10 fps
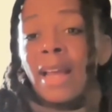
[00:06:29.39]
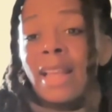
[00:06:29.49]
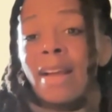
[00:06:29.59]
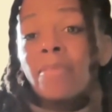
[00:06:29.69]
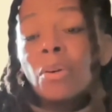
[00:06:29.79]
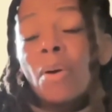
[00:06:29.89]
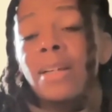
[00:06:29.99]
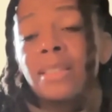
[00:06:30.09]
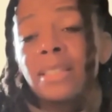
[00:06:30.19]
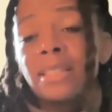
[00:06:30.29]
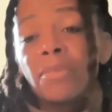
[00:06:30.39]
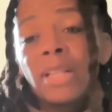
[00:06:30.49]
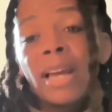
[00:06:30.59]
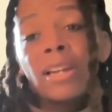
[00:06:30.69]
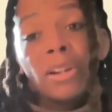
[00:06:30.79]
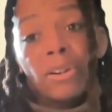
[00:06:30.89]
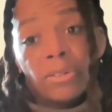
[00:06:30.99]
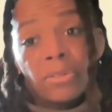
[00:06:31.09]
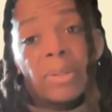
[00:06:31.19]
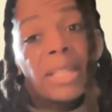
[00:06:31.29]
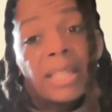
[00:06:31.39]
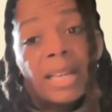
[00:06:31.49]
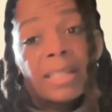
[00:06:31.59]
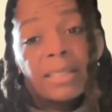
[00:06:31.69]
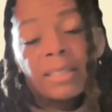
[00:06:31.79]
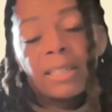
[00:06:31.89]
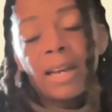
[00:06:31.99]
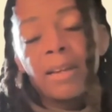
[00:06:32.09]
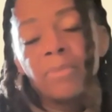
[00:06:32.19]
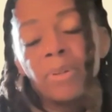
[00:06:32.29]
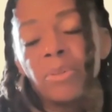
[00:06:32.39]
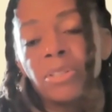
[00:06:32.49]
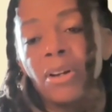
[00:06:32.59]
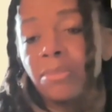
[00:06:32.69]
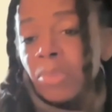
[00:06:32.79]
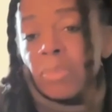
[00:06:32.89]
And that requires us to really unlearn many things that we were taught,